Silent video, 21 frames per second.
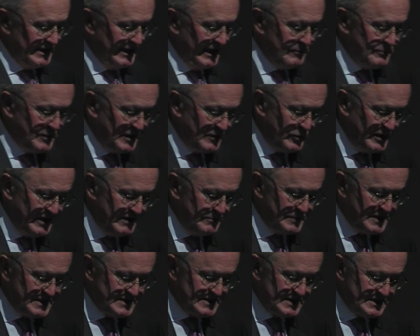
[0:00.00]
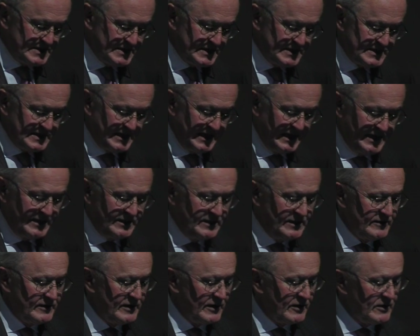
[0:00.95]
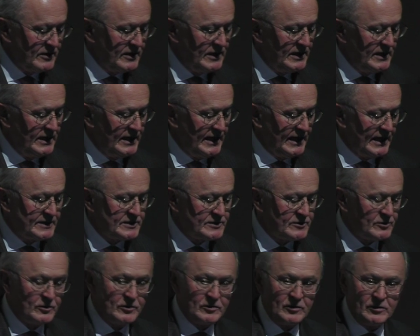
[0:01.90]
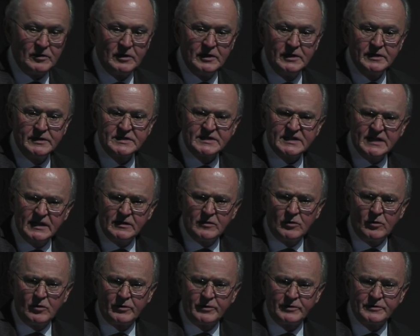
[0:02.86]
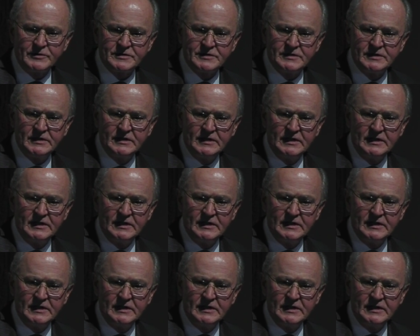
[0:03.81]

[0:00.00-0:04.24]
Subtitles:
and between businesses and their external stakeholders.